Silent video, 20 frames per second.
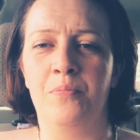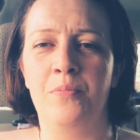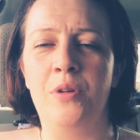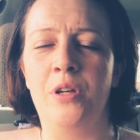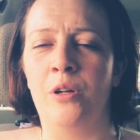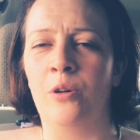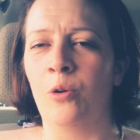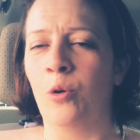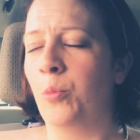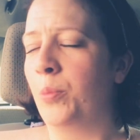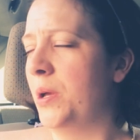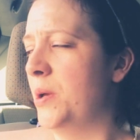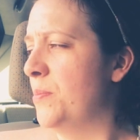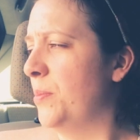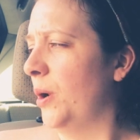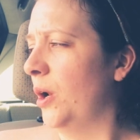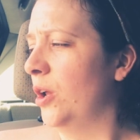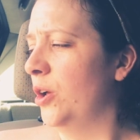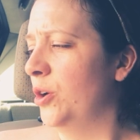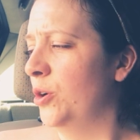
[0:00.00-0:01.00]
you know,
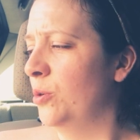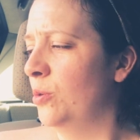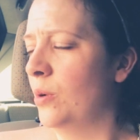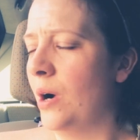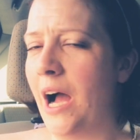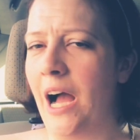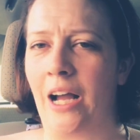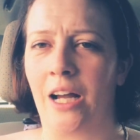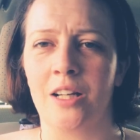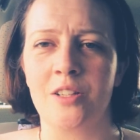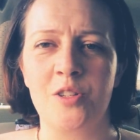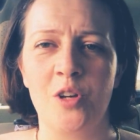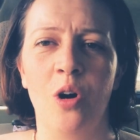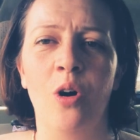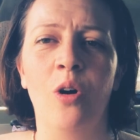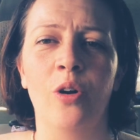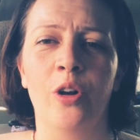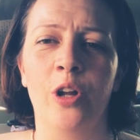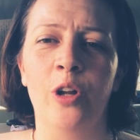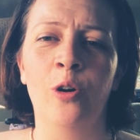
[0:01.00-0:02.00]
people who hang us
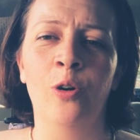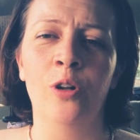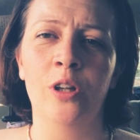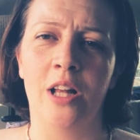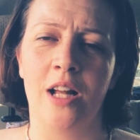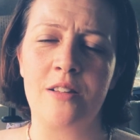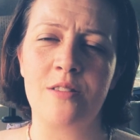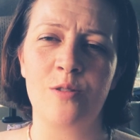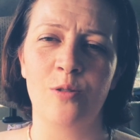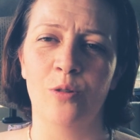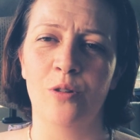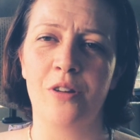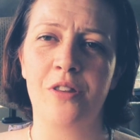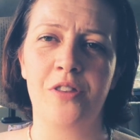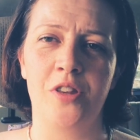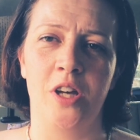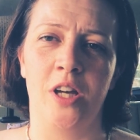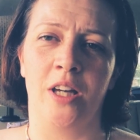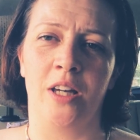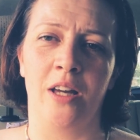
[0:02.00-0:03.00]
on and all that sort of
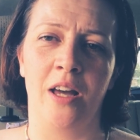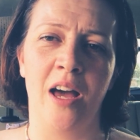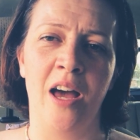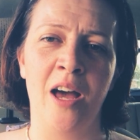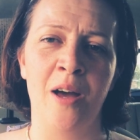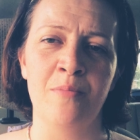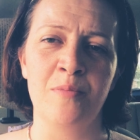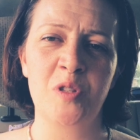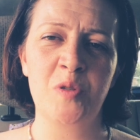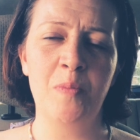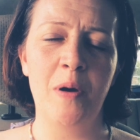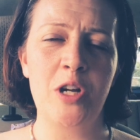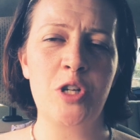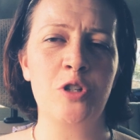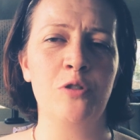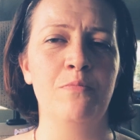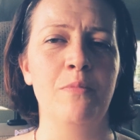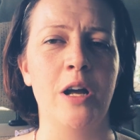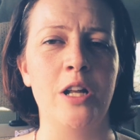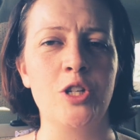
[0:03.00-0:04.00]
thing.
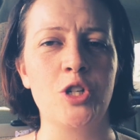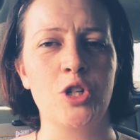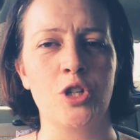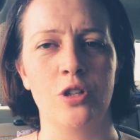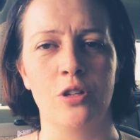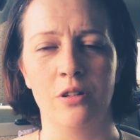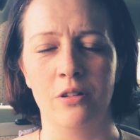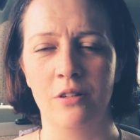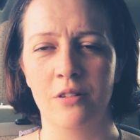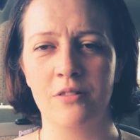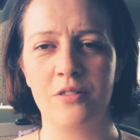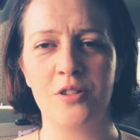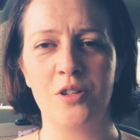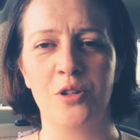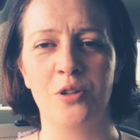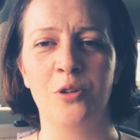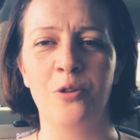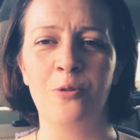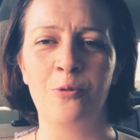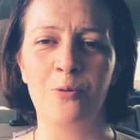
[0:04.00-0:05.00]
Special mention
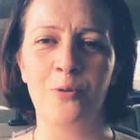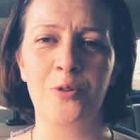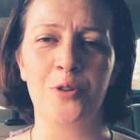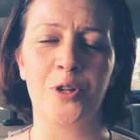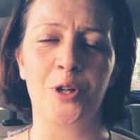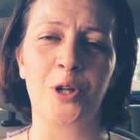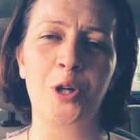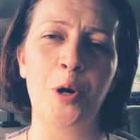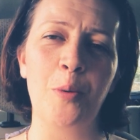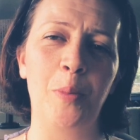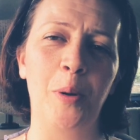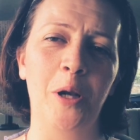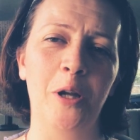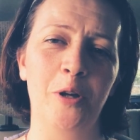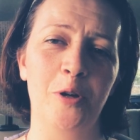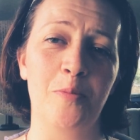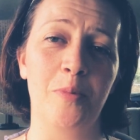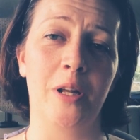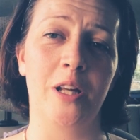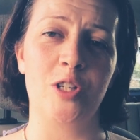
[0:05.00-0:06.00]
to the couple
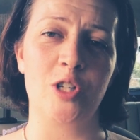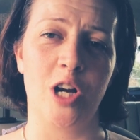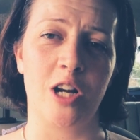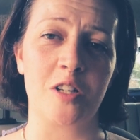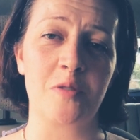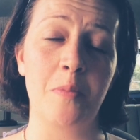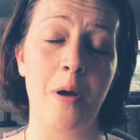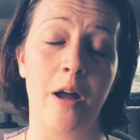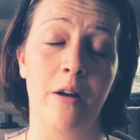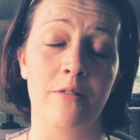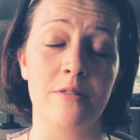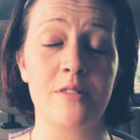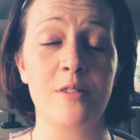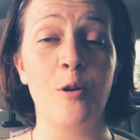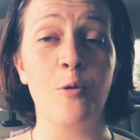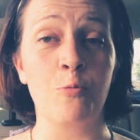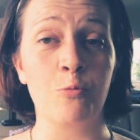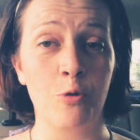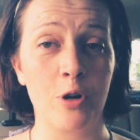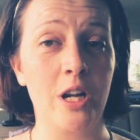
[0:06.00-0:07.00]
who play Jack's parents,
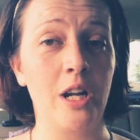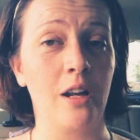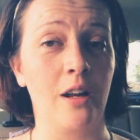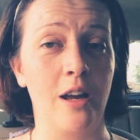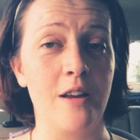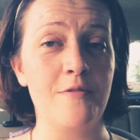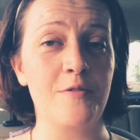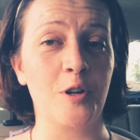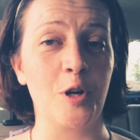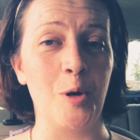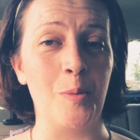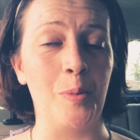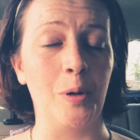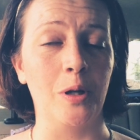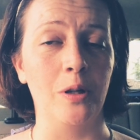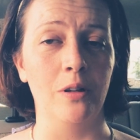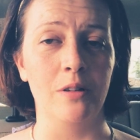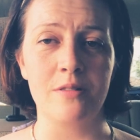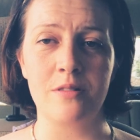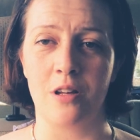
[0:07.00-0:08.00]
real life
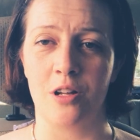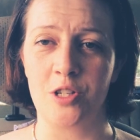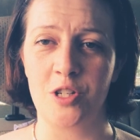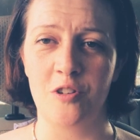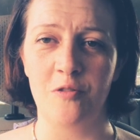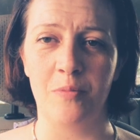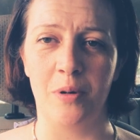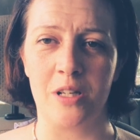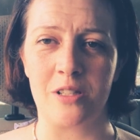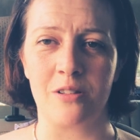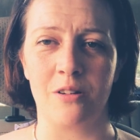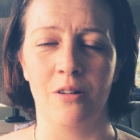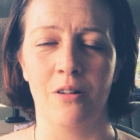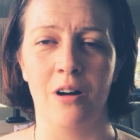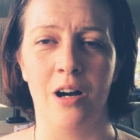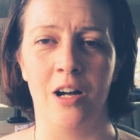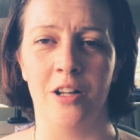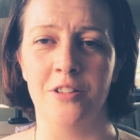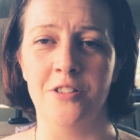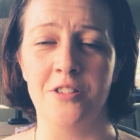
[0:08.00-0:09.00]
couple, Sanjeev
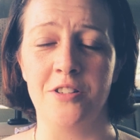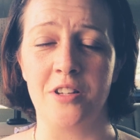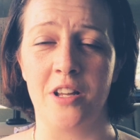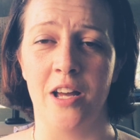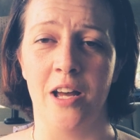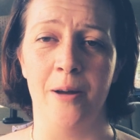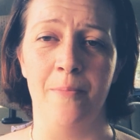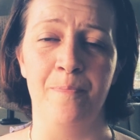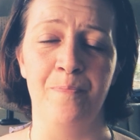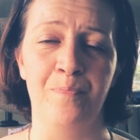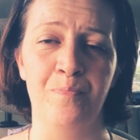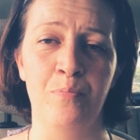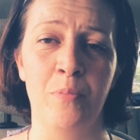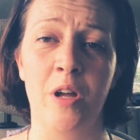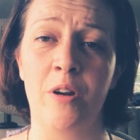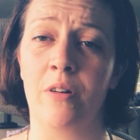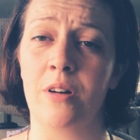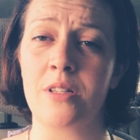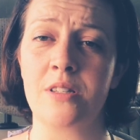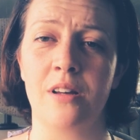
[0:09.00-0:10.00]
Bhaskar and
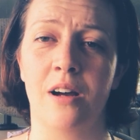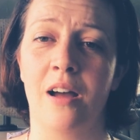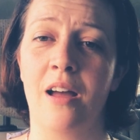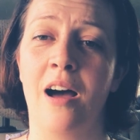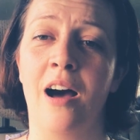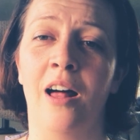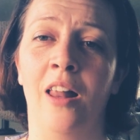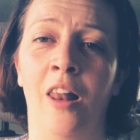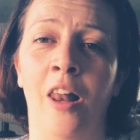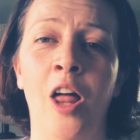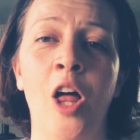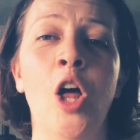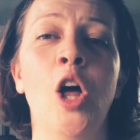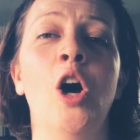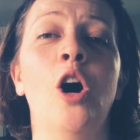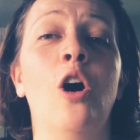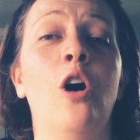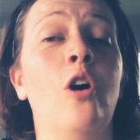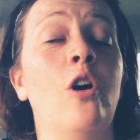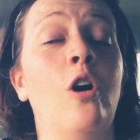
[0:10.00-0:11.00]
Meera Syal,
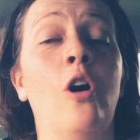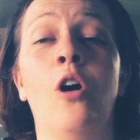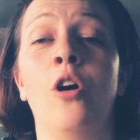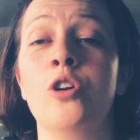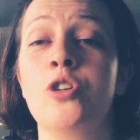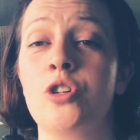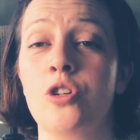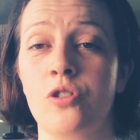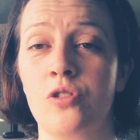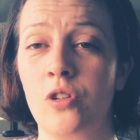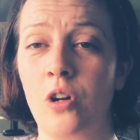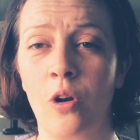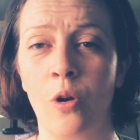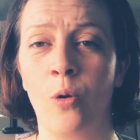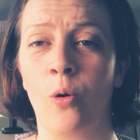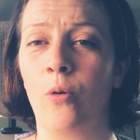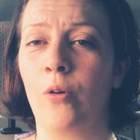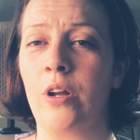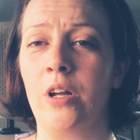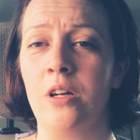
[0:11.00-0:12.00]
are just
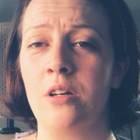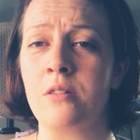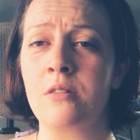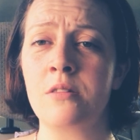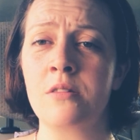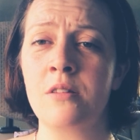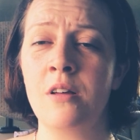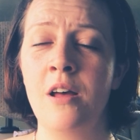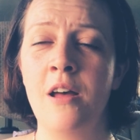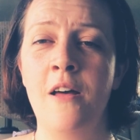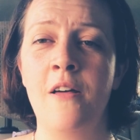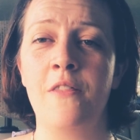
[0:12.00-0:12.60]
glorious.